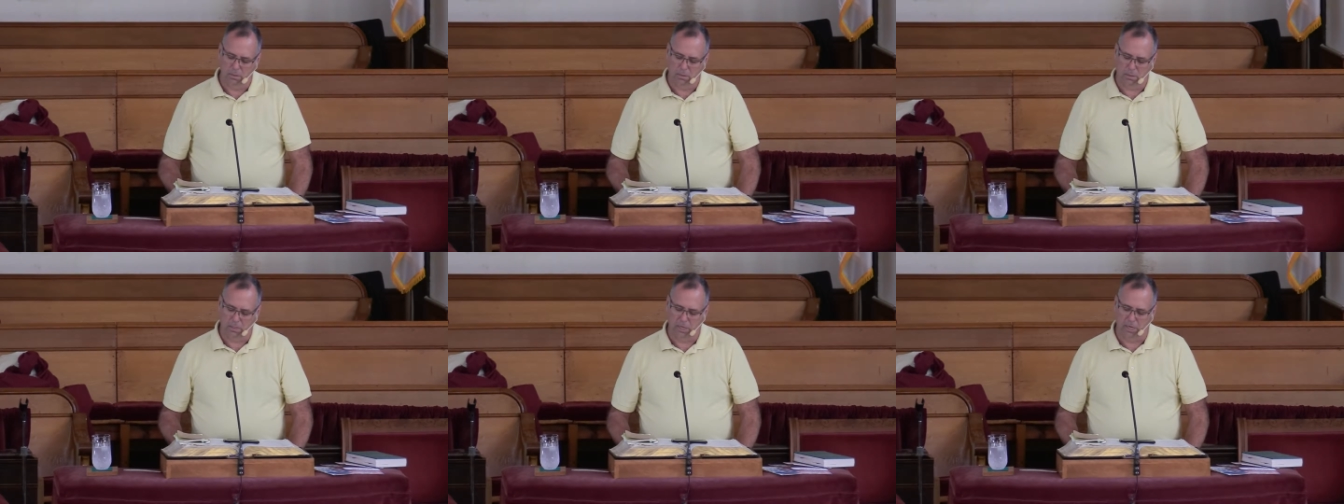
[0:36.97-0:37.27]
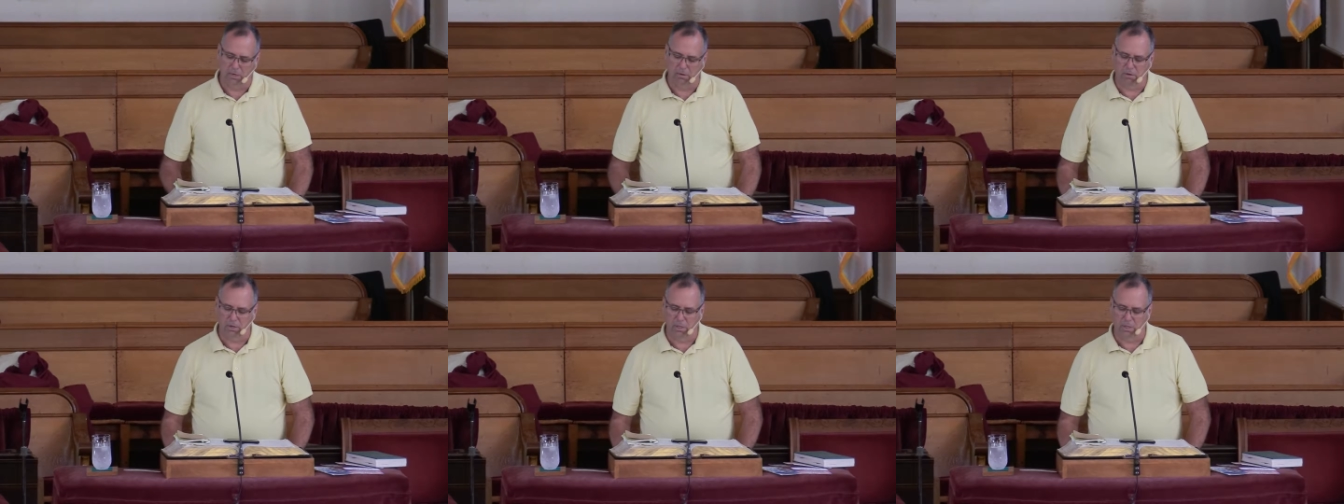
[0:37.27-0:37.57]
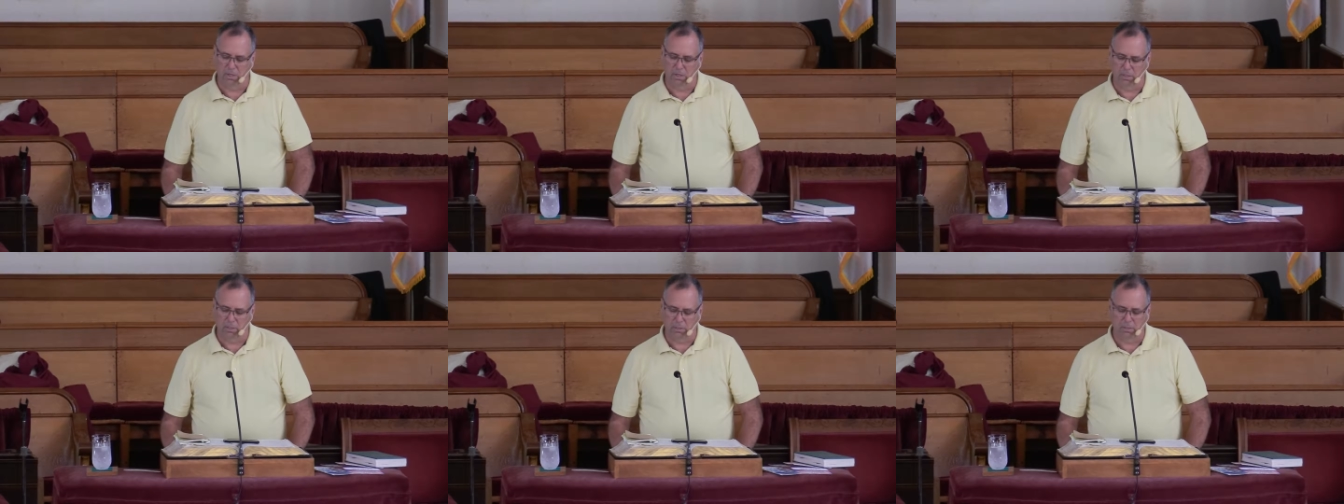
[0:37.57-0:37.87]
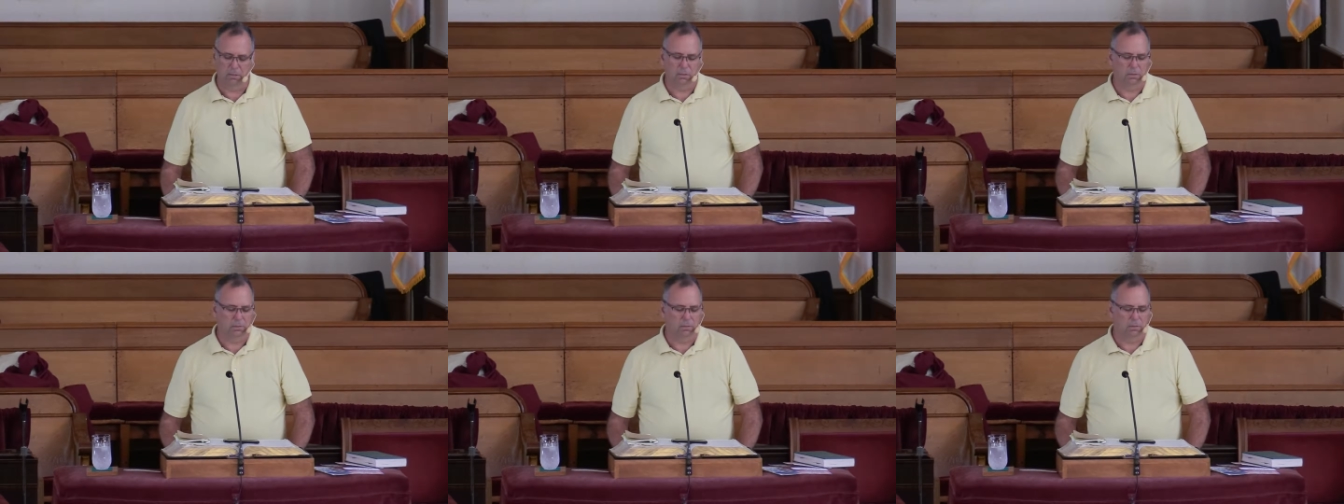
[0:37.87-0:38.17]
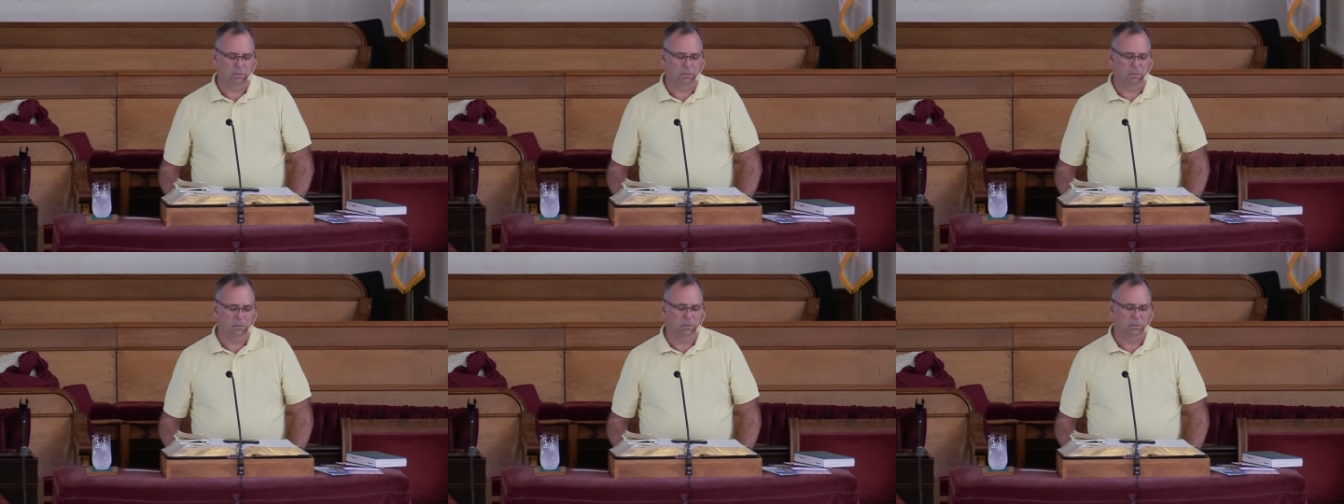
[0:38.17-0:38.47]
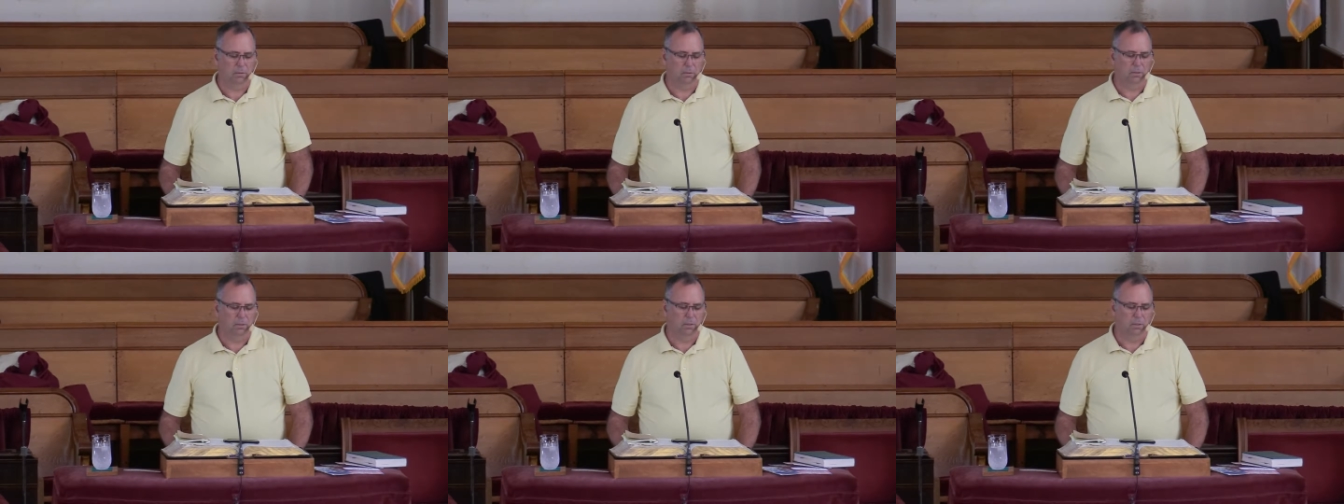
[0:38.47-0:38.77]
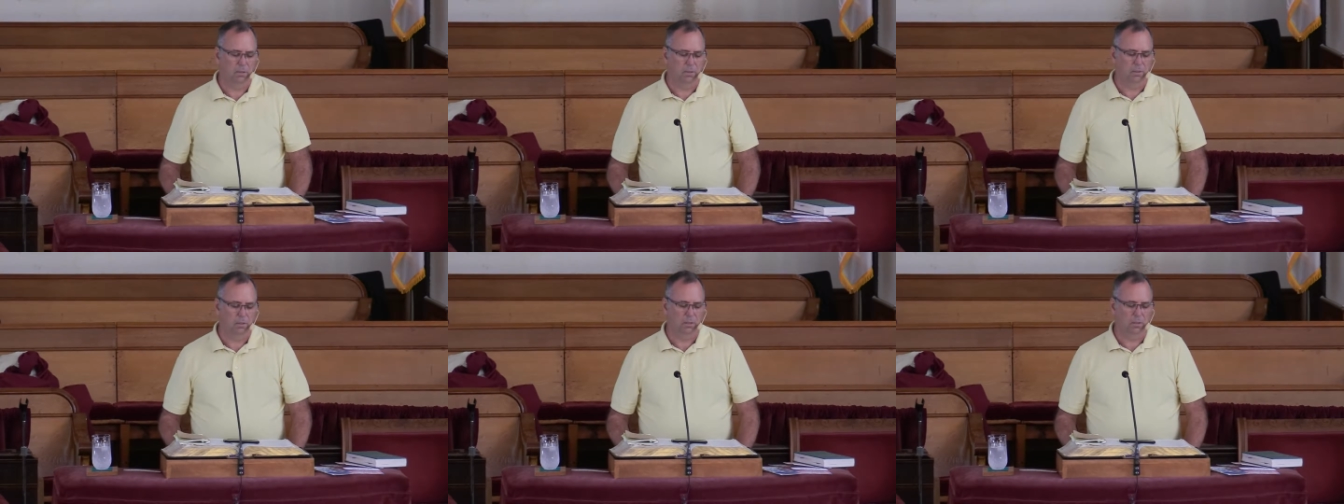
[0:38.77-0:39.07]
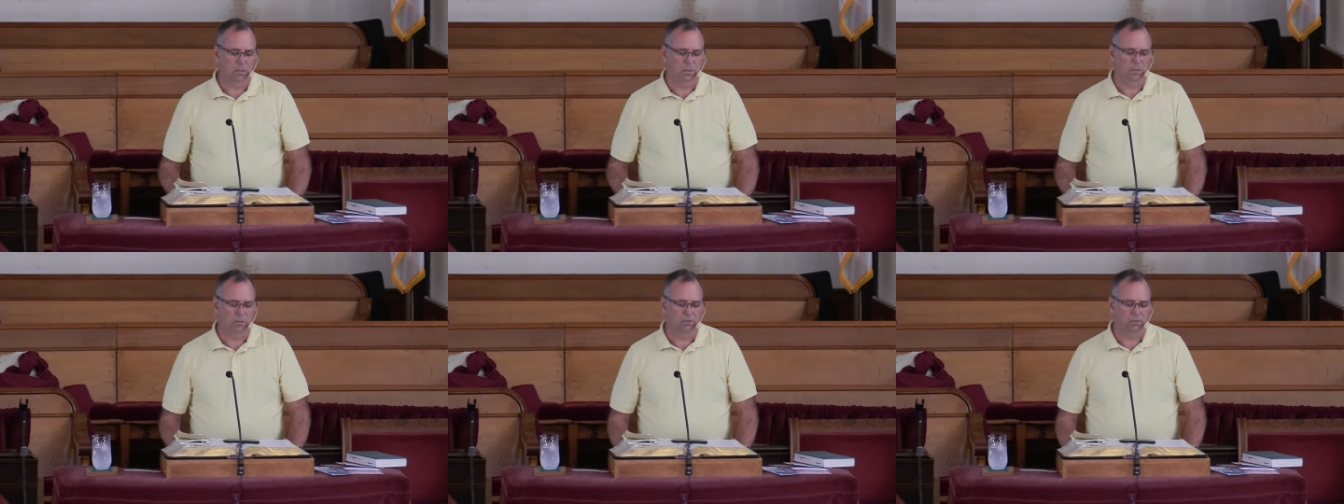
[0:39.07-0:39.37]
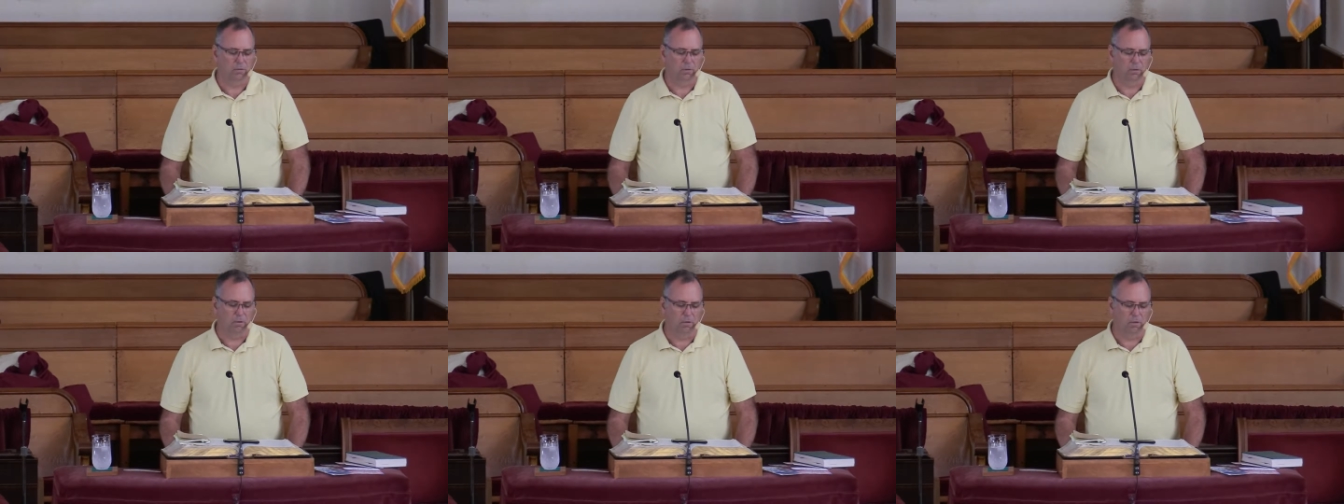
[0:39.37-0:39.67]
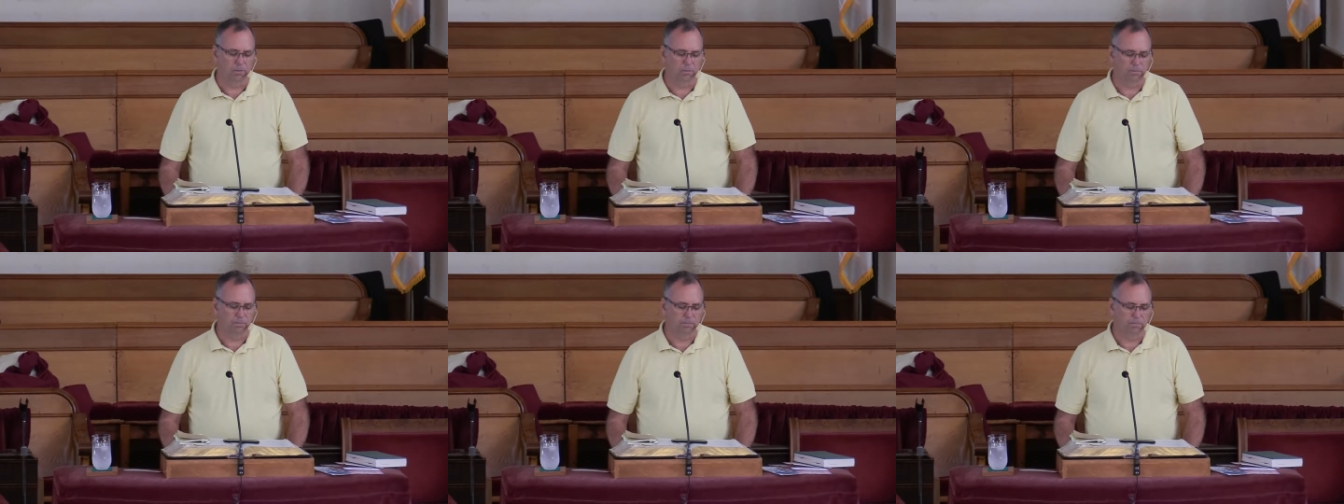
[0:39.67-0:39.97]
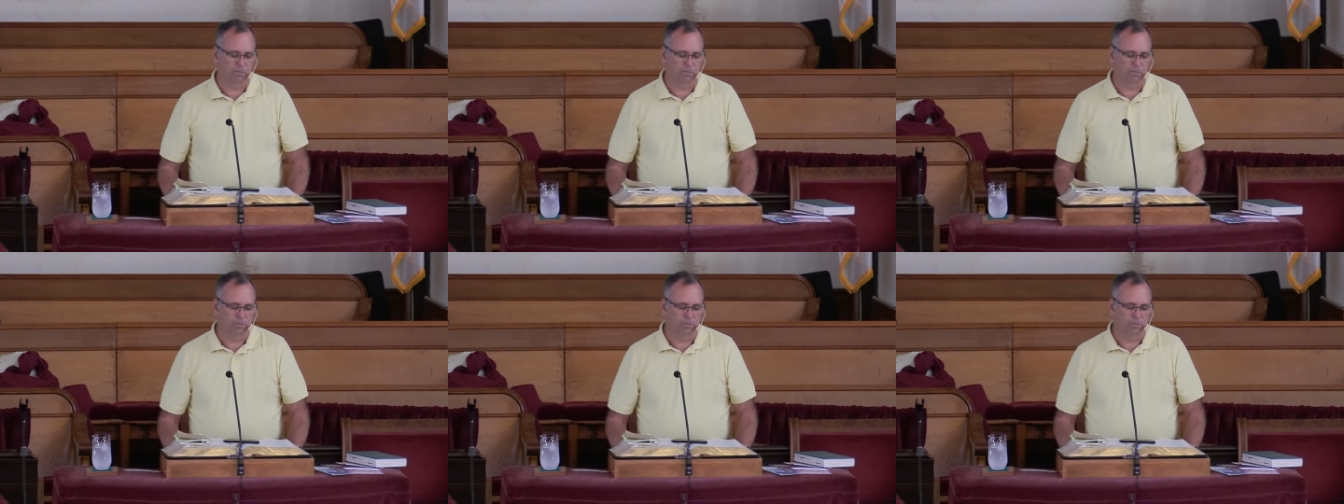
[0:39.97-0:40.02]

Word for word: carrying us along.